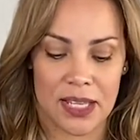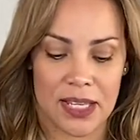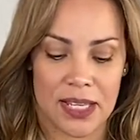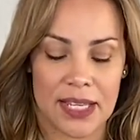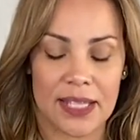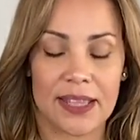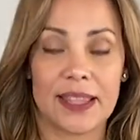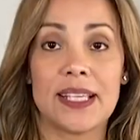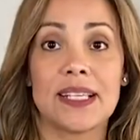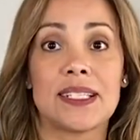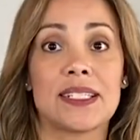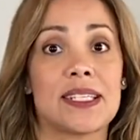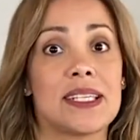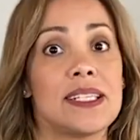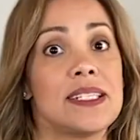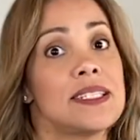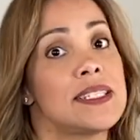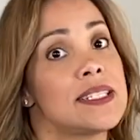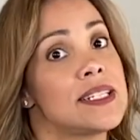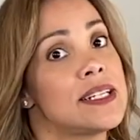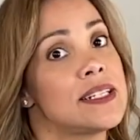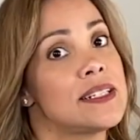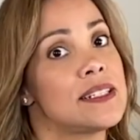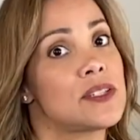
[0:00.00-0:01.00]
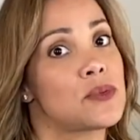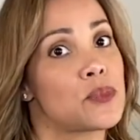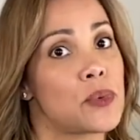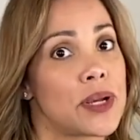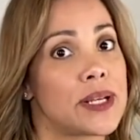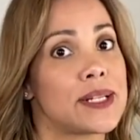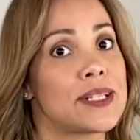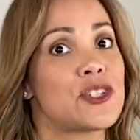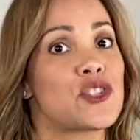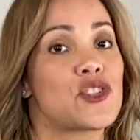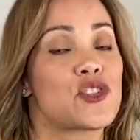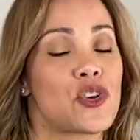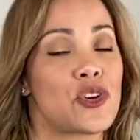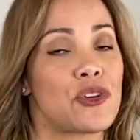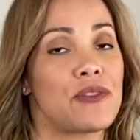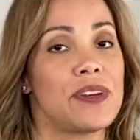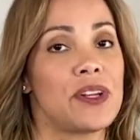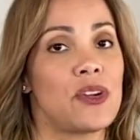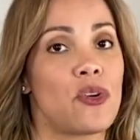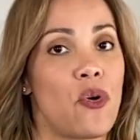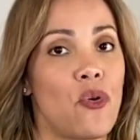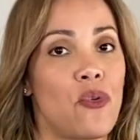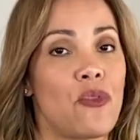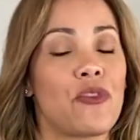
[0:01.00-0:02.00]
In this instance, we're going to serve
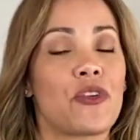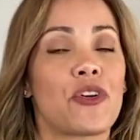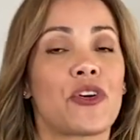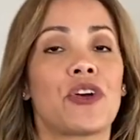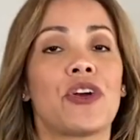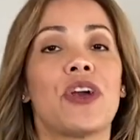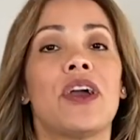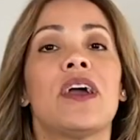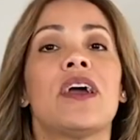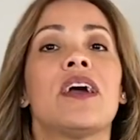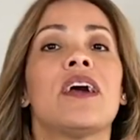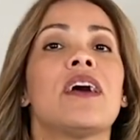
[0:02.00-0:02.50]
it over